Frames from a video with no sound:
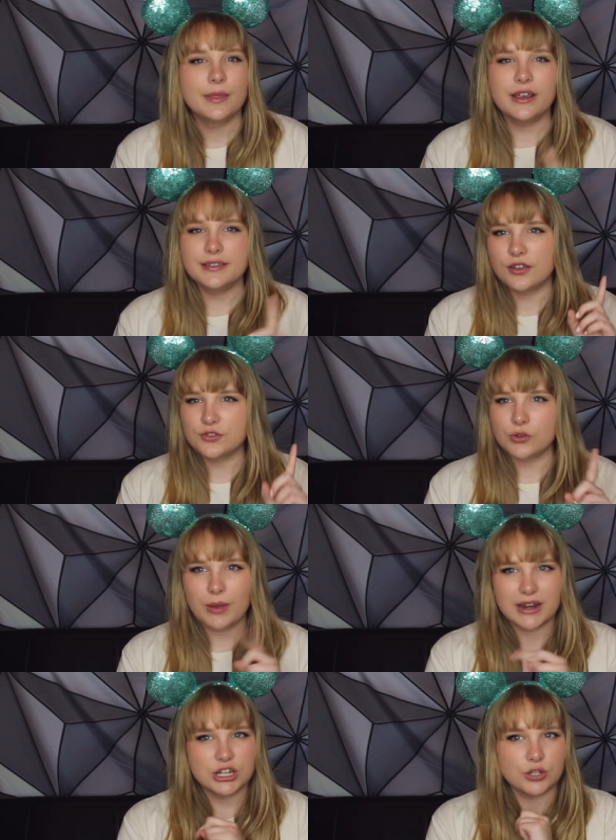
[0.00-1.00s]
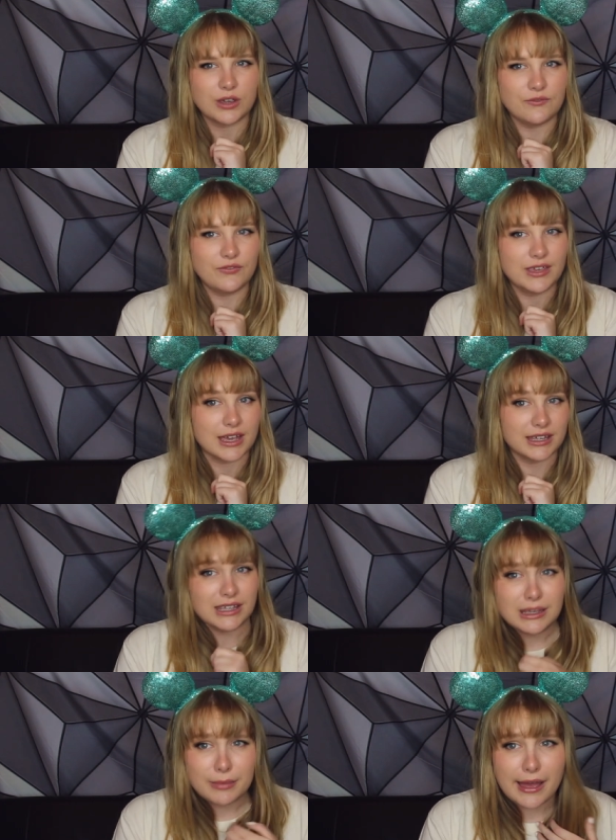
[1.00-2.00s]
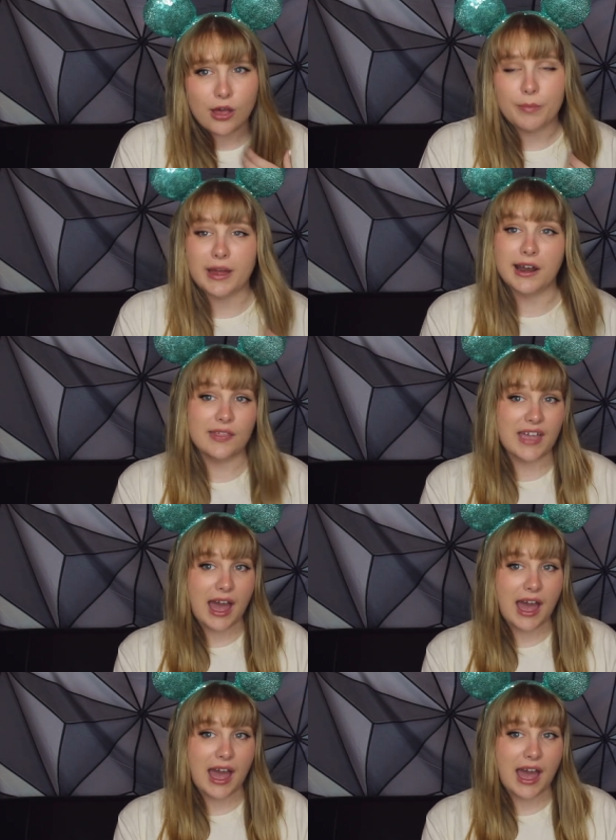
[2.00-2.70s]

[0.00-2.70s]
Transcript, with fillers: There is also a way to do it via email, but the